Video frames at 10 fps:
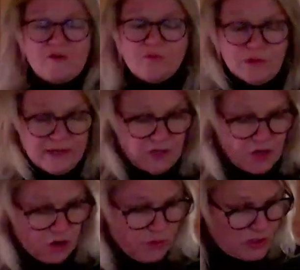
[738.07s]
I really
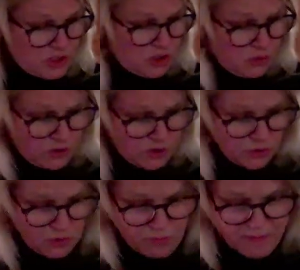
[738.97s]
encourage you
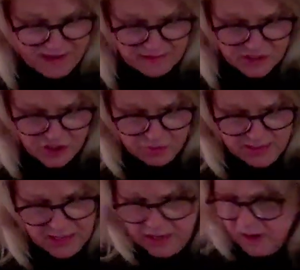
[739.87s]
to message
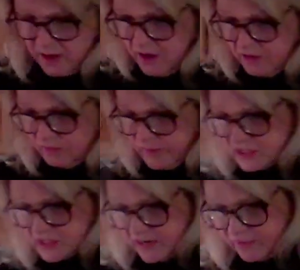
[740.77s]
me,
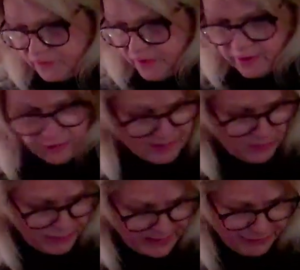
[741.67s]
reach out, follow me,
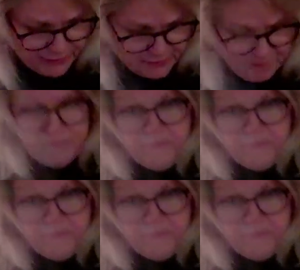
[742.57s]
whatever,